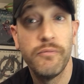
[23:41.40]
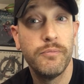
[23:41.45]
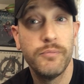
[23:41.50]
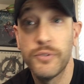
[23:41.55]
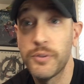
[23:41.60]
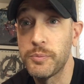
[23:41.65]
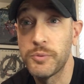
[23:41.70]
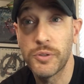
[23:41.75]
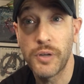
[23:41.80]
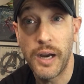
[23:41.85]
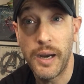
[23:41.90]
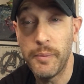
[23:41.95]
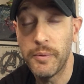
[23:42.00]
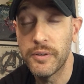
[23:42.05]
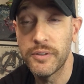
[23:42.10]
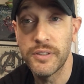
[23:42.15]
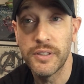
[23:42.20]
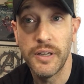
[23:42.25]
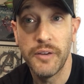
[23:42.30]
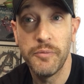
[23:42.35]

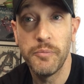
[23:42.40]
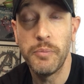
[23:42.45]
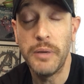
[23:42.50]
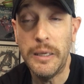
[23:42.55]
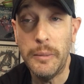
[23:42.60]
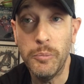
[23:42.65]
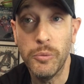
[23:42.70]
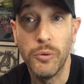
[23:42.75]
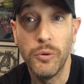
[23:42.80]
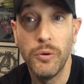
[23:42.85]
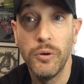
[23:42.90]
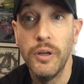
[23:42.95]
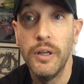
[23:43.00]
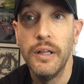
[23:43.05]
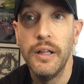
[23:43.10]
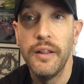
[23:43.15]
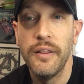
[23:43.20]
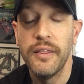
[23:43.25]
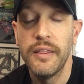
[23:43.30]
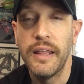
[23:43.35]
subscribers, enough people
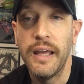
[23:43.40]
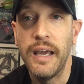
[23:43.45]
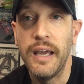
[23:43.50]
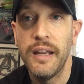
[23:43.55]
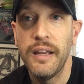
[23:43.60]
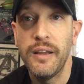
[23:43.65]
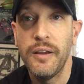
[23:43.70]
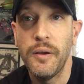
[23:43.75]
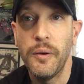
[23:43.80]
that